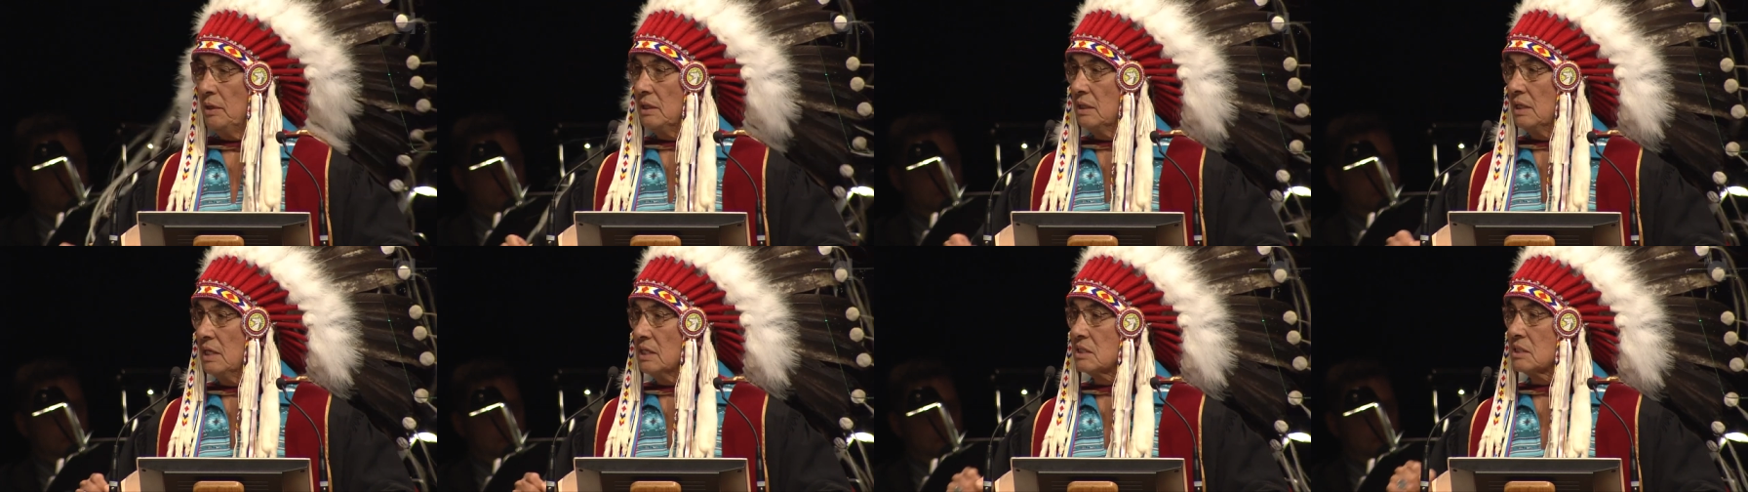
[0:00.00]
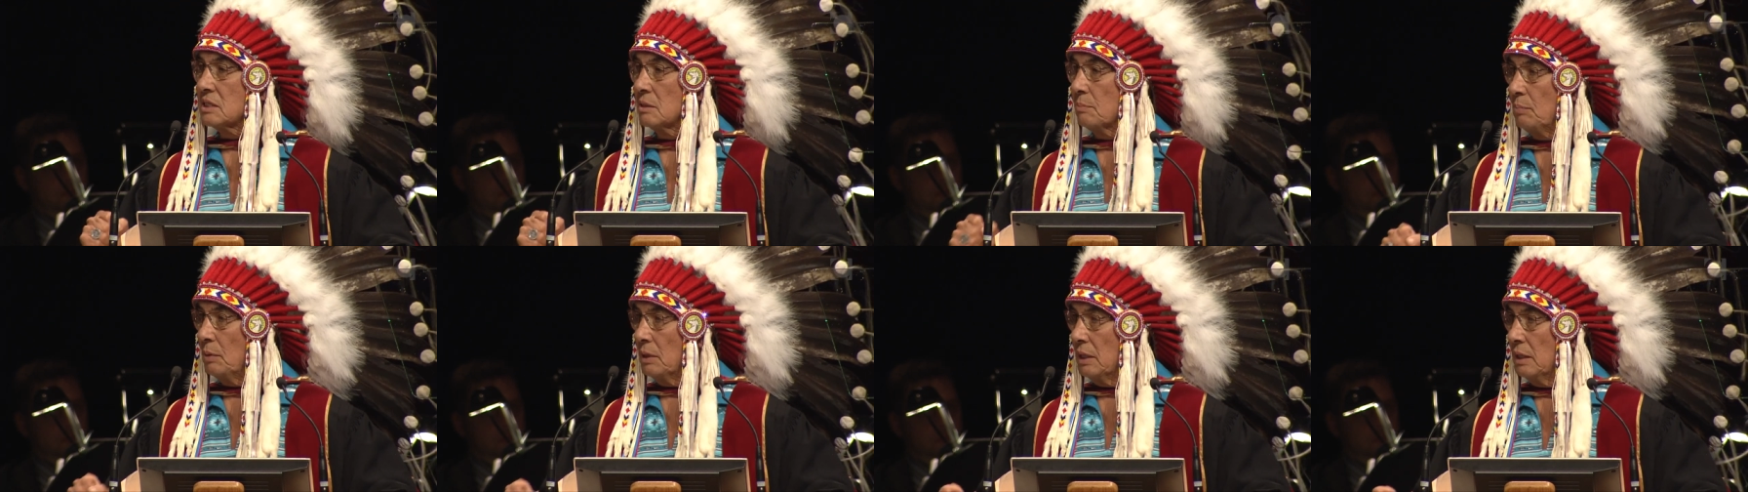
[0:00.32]

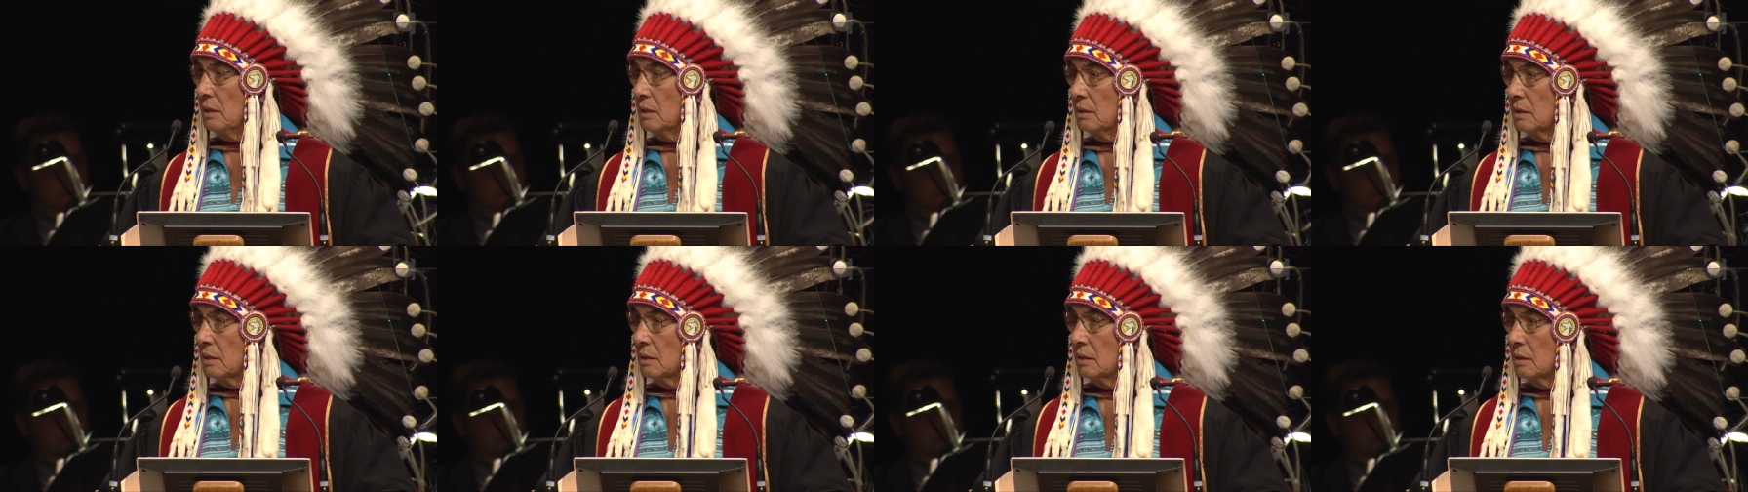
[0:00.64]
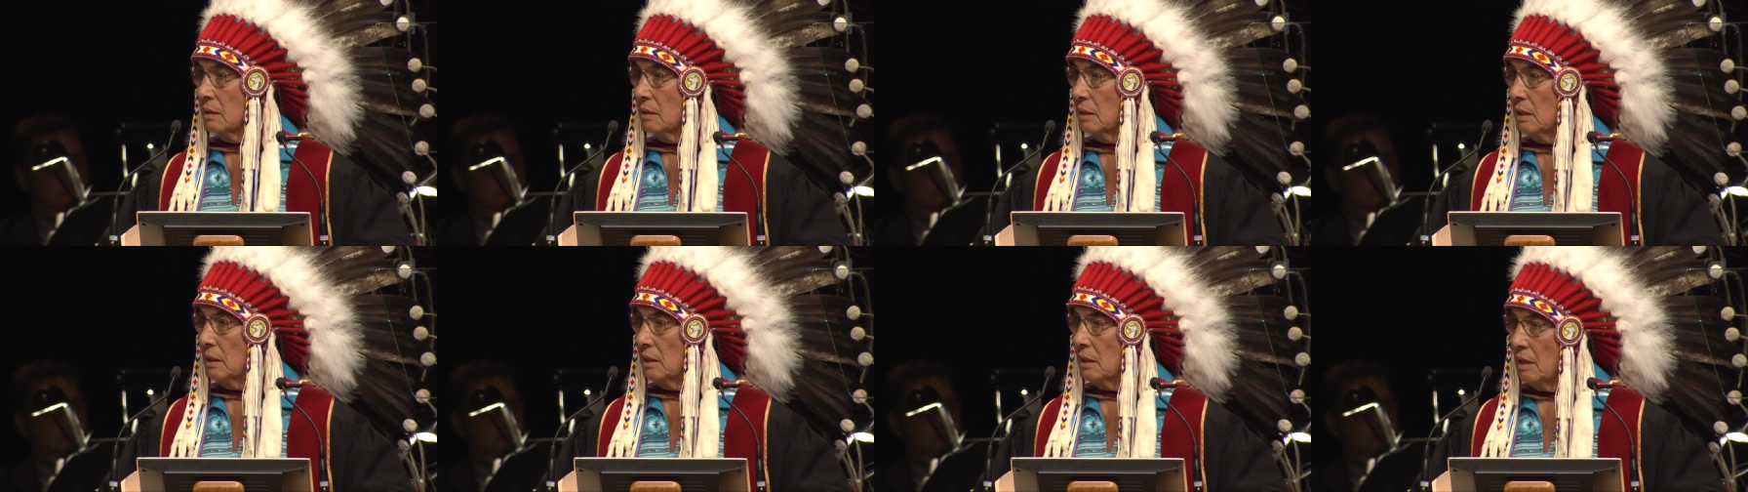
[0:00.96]
disciplined
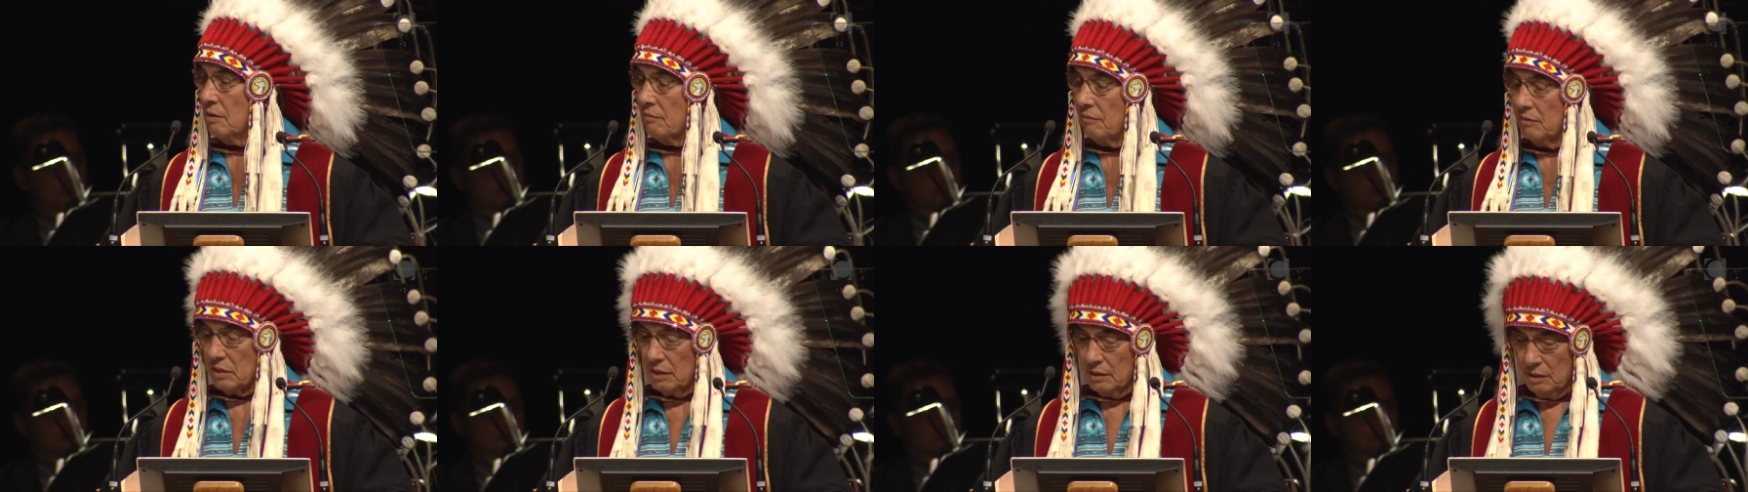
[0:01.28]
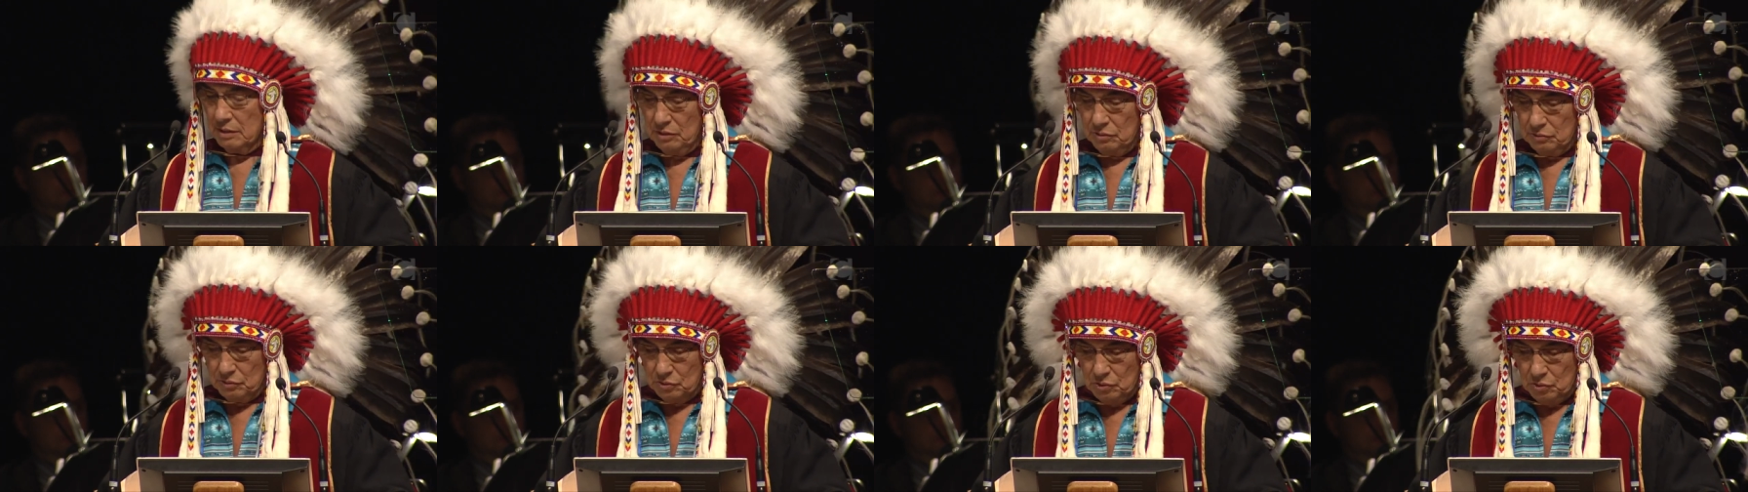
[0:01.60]
in everything
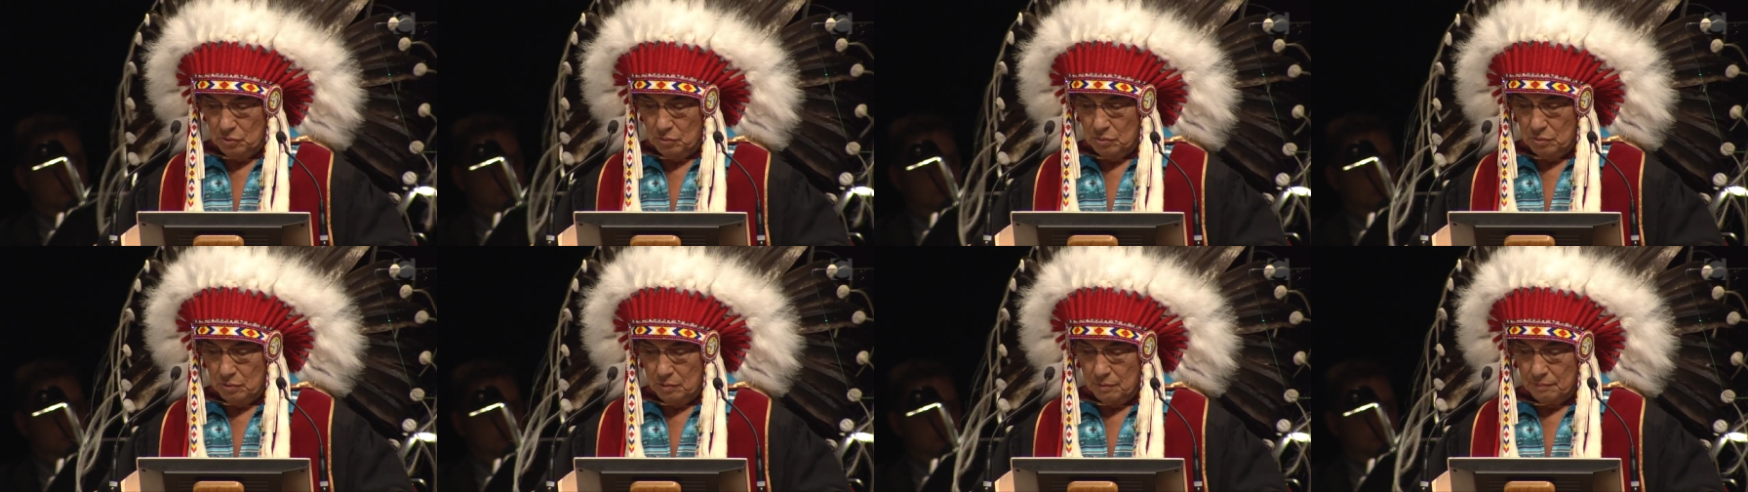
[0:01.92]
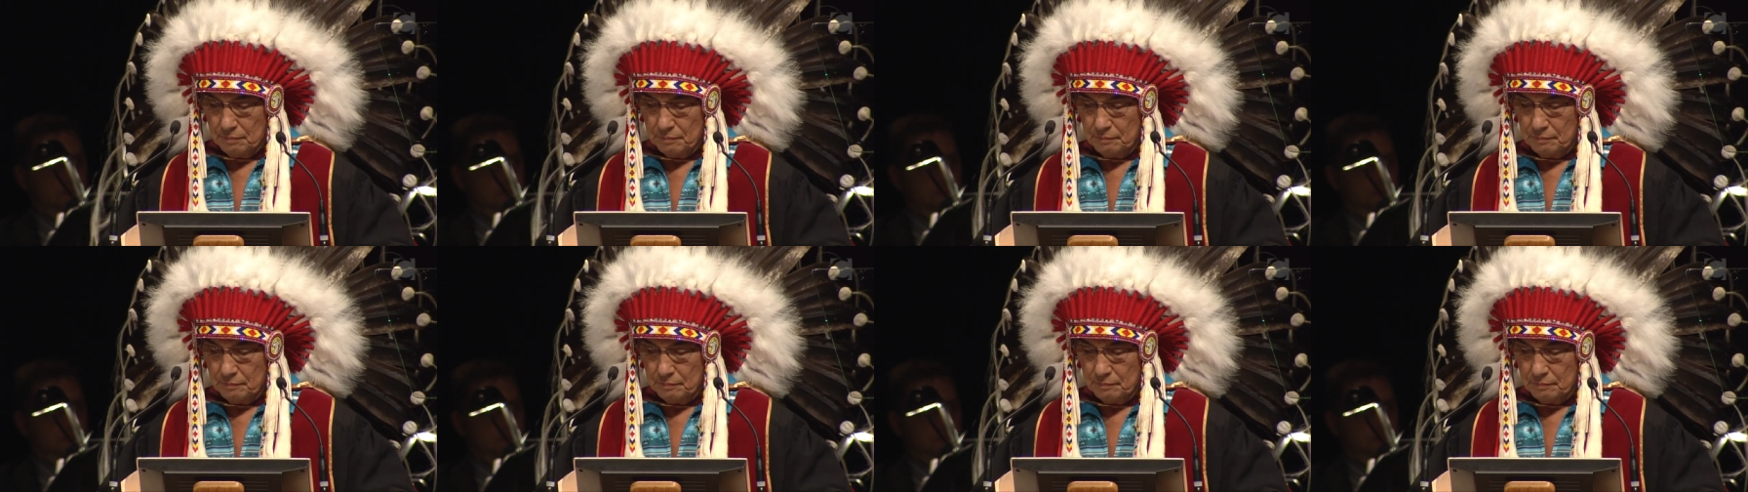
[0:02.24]
you do.